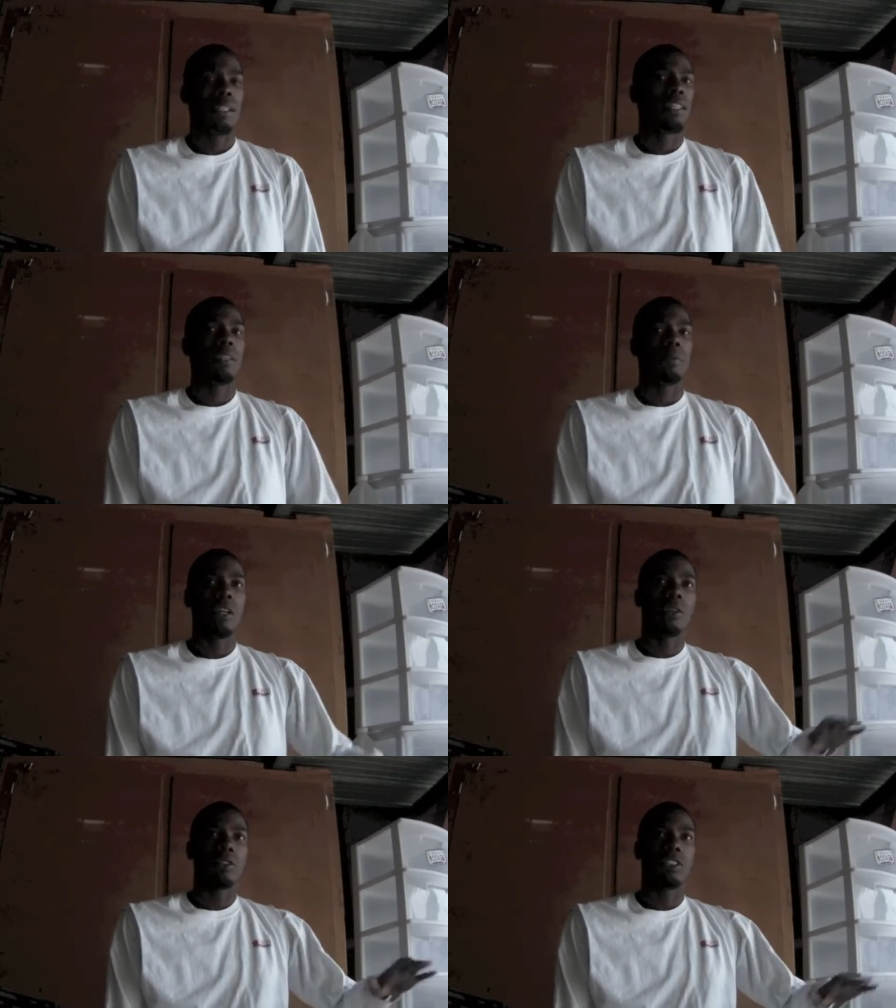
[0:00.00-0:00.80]
I see them you
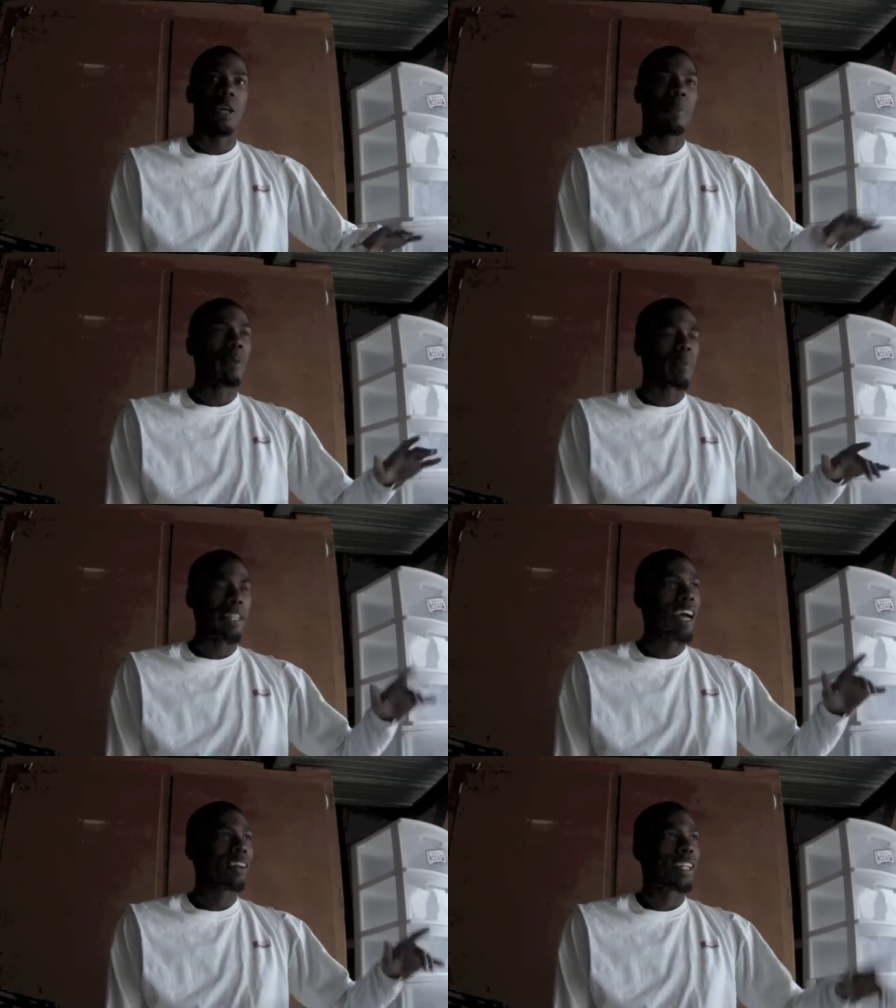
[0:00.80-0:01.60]
know jumping up and
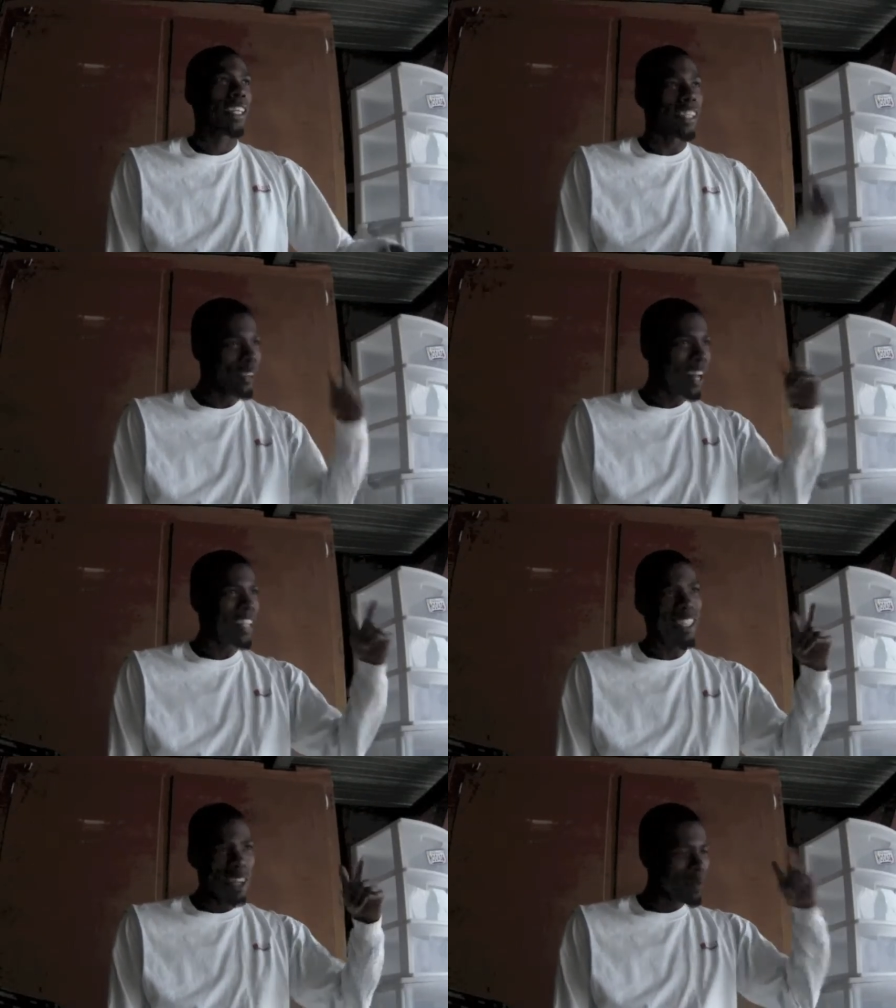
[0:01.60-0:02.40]
down like you know
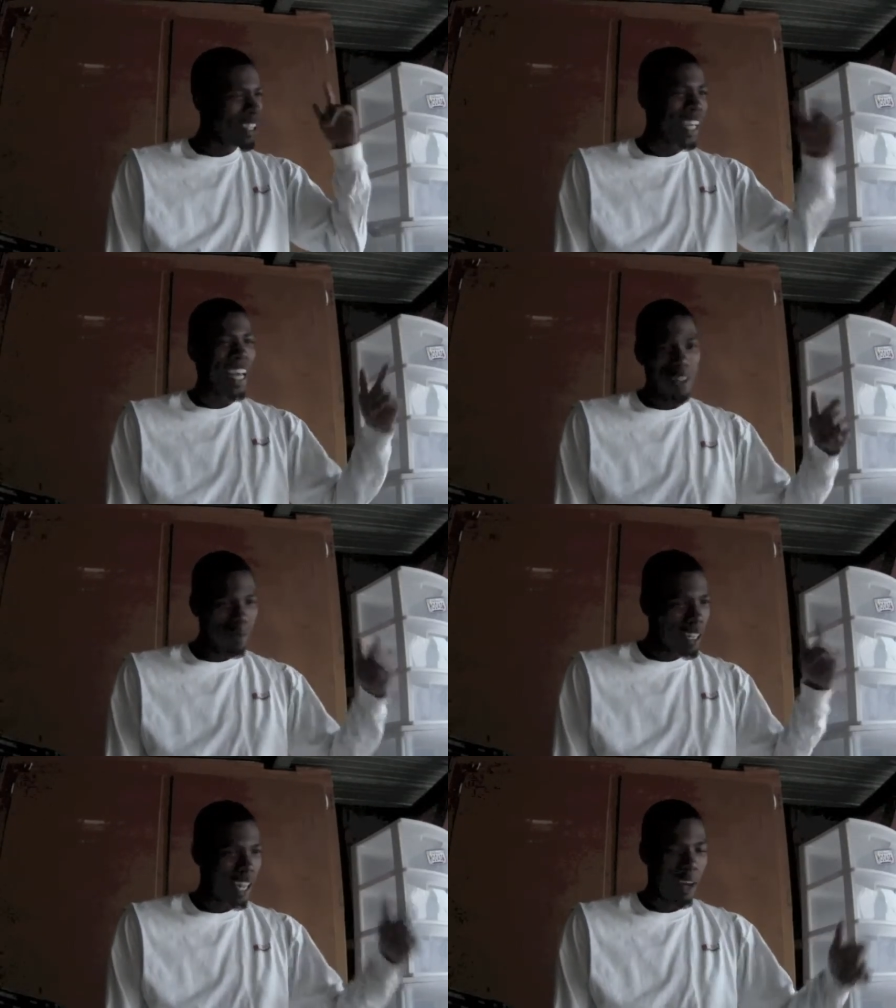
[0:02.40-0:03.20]
that's it. Look at him.
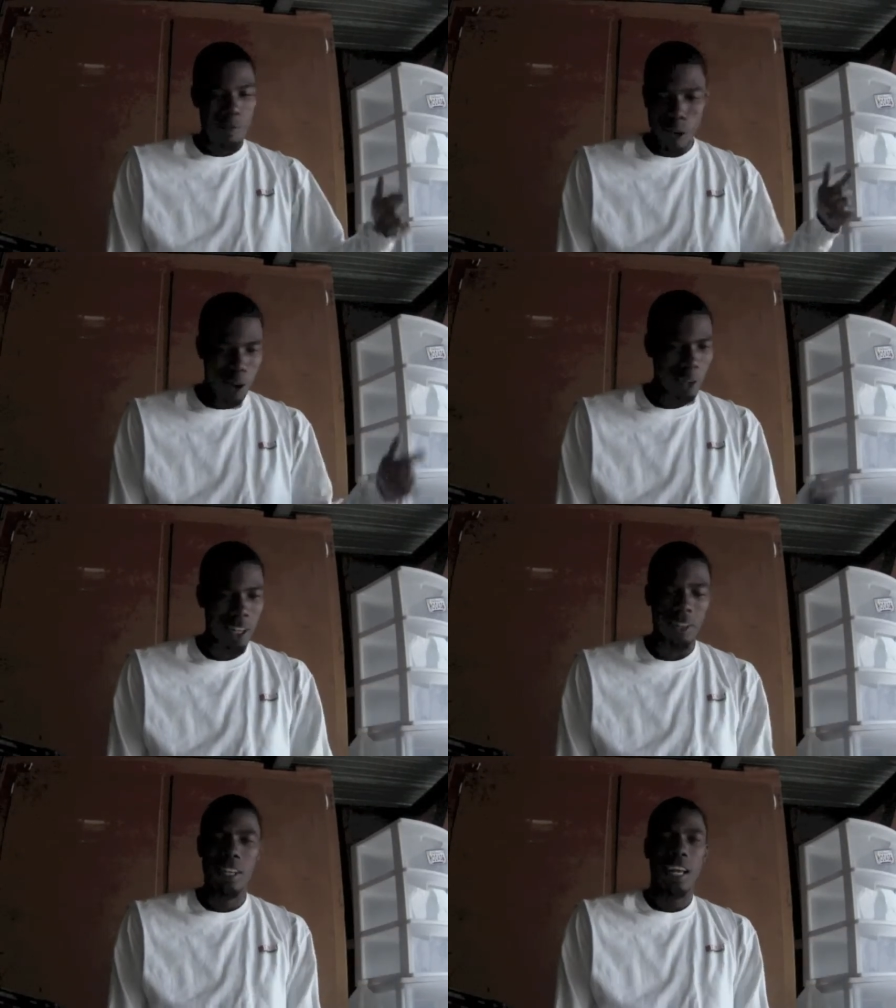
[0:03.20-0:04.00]
Look at him go. You
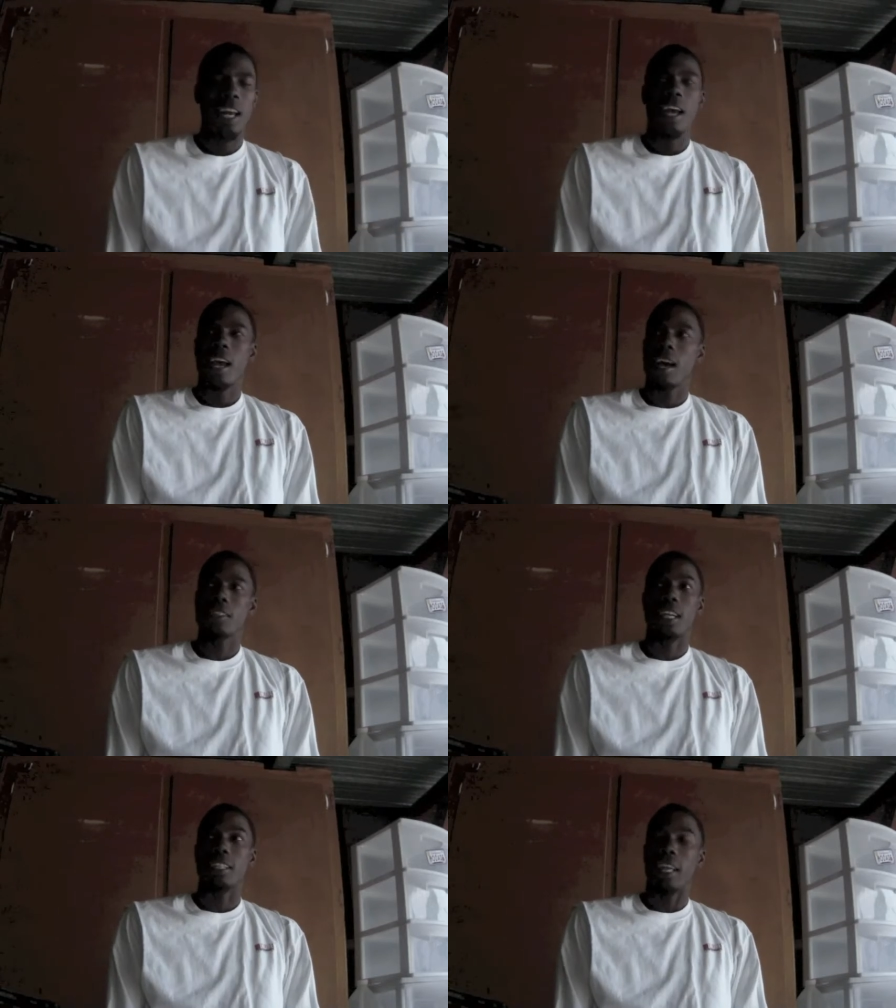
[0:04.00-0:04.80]
know, and I
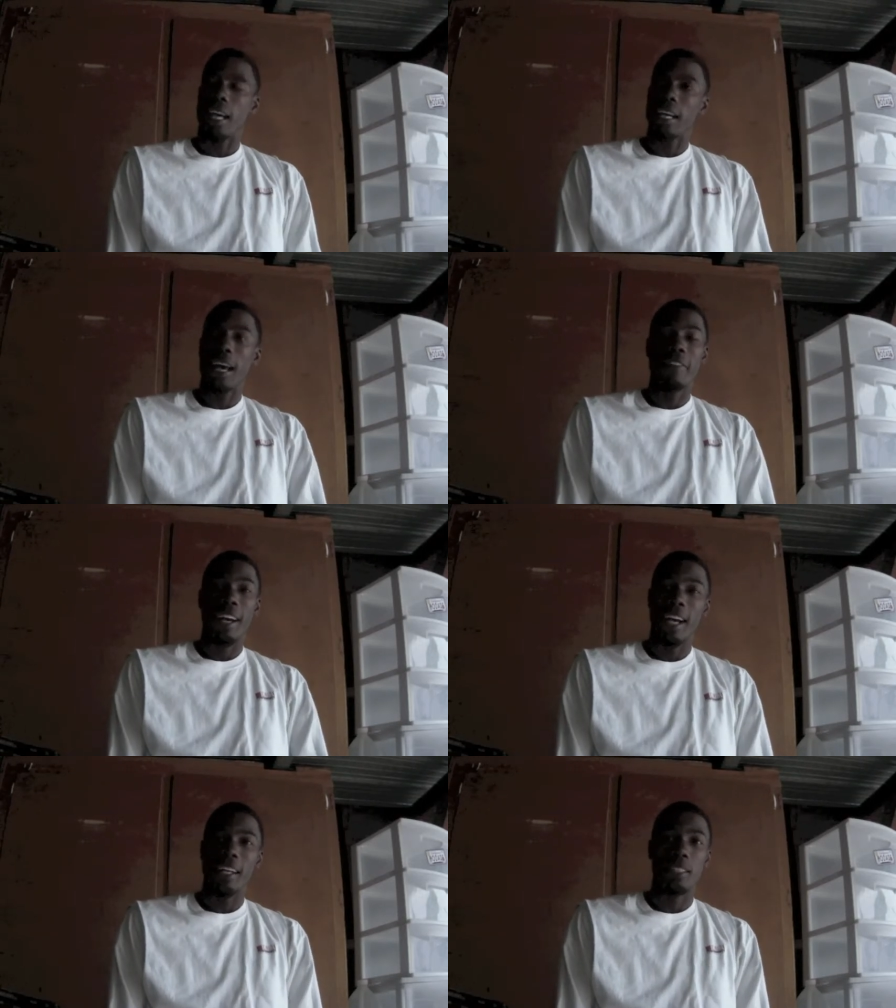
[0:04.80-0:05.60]
was like, damn, to have
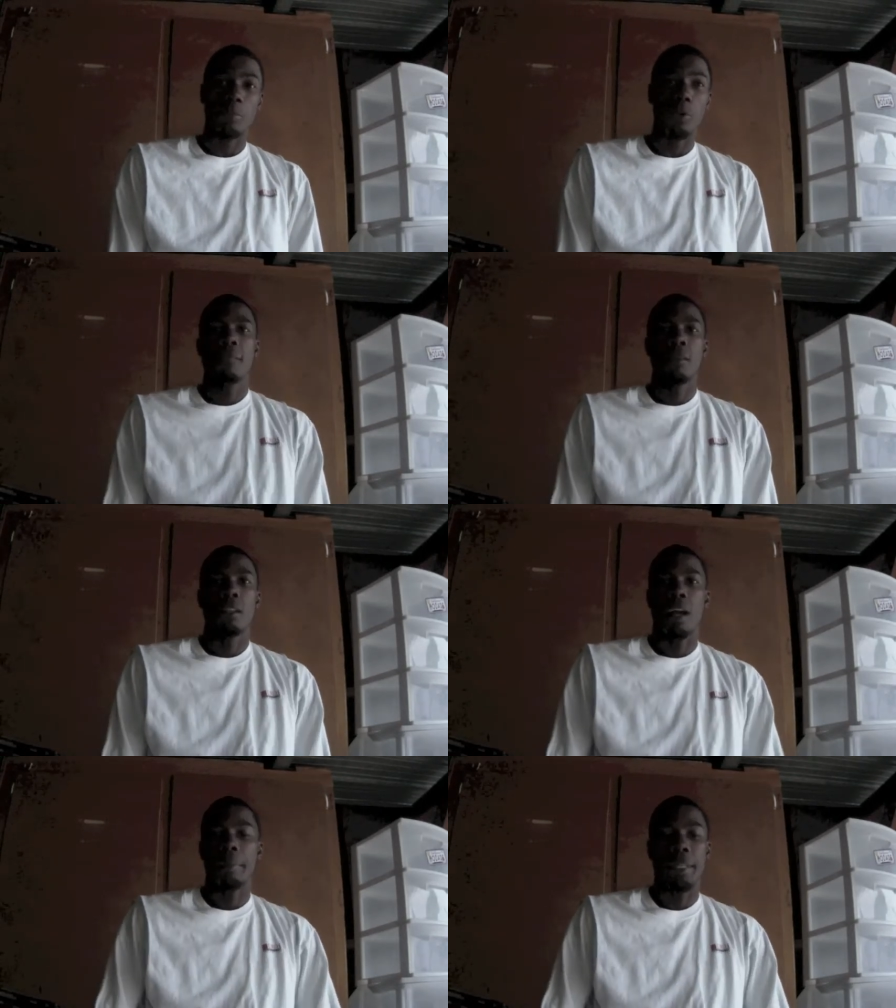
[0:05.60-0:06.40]
that kind of support.
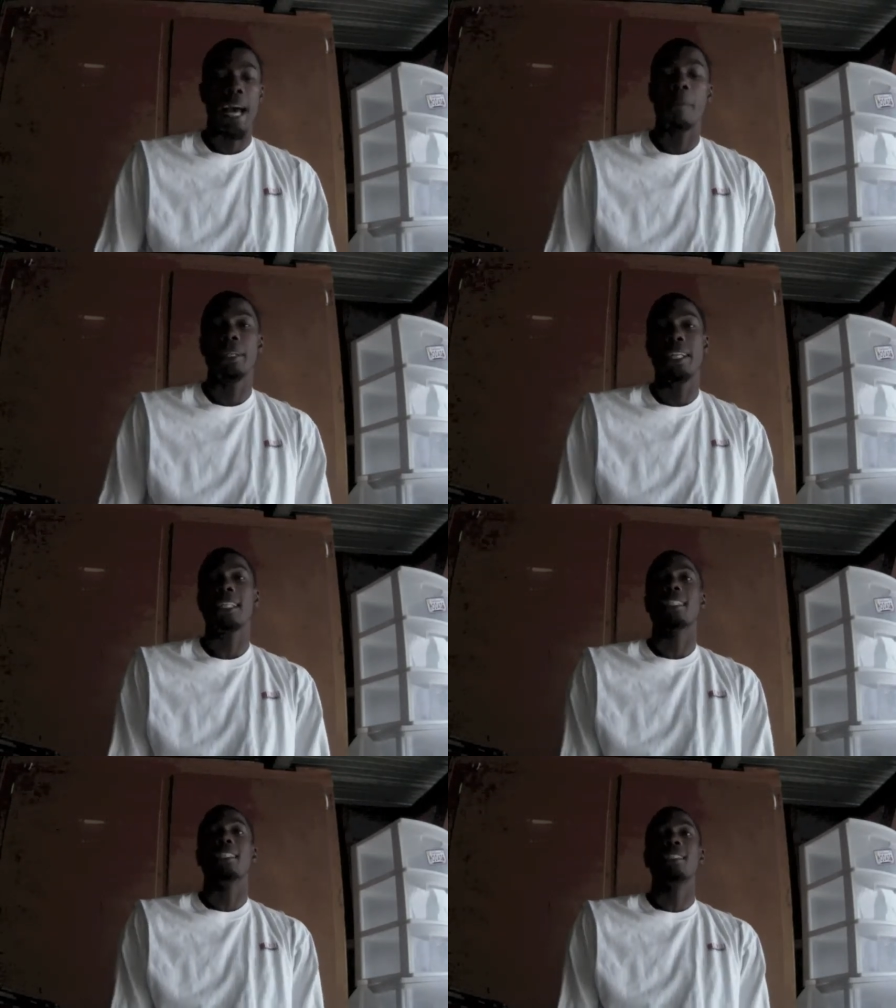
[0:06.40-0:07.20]
I mean, now I'm
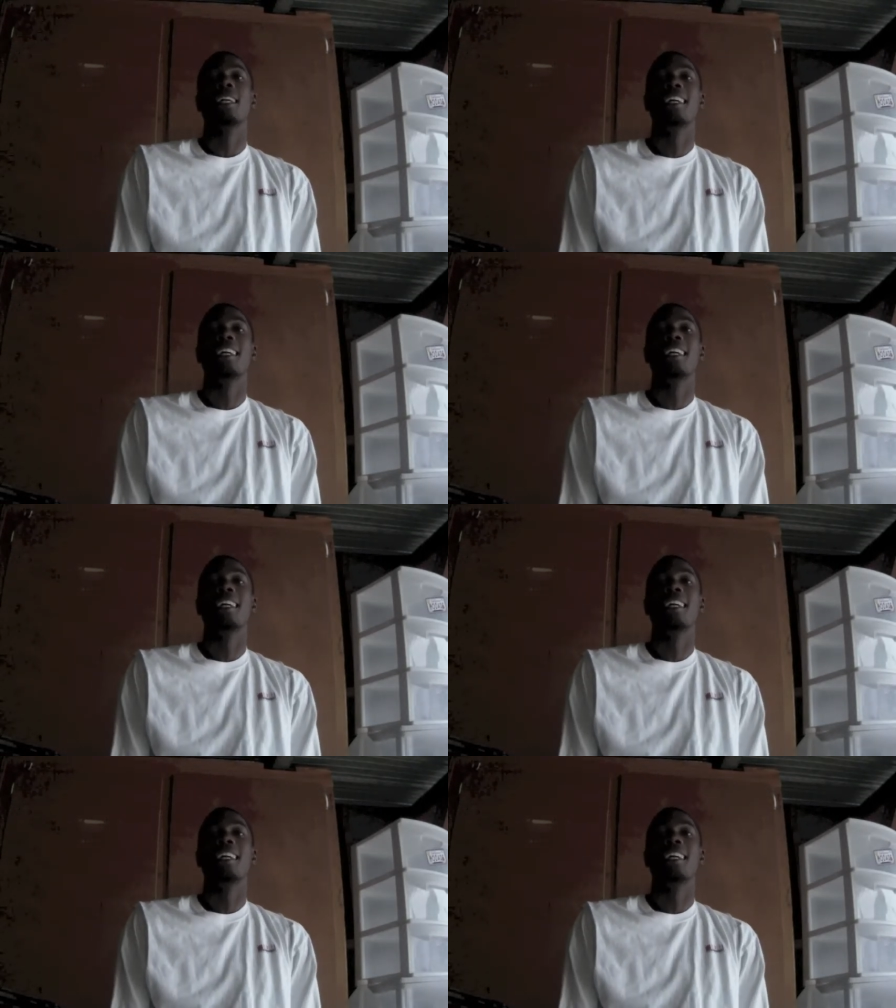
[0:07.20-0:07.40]
addicted.